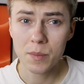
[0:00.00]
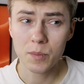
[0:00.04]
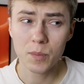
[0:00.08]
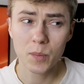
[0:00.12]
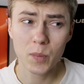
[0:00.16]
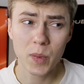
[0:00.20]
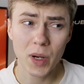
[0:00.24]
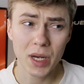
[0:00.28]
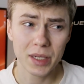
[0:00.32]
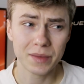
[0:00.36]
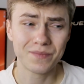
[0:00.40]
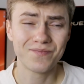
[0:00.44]

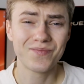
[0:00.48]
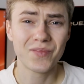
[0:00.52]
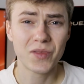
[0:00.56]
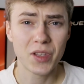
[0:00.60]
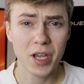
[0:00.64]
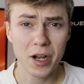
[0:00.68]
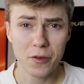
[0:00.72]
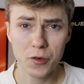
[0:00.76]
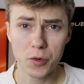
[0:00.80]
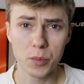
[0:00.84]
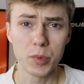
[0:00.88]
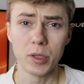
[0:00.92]
but
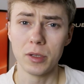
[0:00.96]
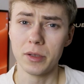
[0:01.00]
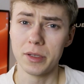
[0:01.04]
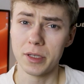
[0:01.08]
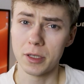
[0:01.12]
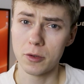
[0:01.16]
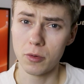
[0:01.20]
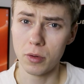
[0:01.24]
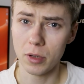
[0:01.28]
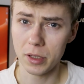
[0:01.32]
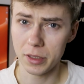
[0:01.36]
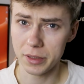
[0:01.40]
terrible
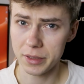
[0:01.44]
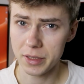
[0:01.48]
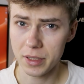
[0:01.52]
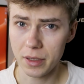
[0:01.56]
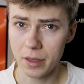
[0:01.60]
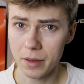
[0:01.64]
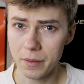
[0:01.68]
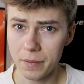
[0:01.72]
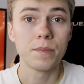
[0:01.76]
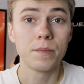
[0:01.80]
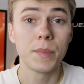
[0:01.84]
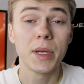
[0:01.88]
in
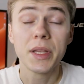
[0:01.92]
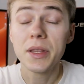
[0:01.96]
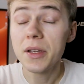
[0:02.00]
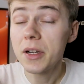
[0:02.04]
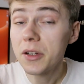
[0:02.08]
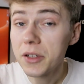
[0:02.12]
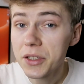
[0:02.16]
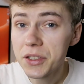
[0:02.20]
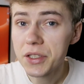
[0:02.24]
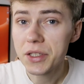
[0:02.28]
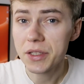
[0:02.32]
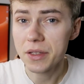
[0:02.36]
quality. But
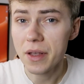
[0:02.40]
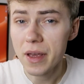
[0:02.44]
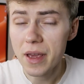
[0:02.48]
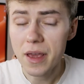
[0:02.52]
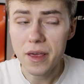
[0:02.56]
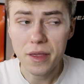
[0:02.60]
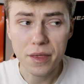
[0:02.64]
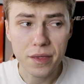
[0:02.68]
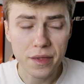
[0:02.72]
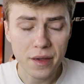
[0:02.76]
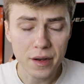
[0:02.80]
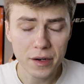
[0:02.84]
there is
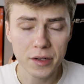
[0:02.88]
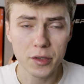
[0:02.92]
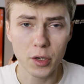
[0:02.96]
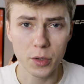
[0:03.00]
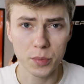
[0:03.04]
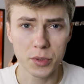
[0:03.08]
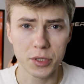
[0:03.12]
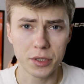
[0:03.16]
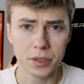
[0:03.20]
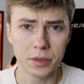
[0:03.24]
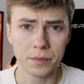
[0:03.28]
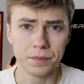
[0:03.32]
a third
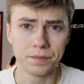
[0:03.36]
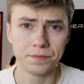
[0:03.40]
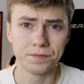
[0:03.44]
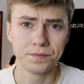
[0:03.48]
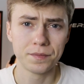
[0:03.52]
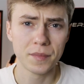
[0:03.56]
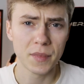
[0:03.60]
option.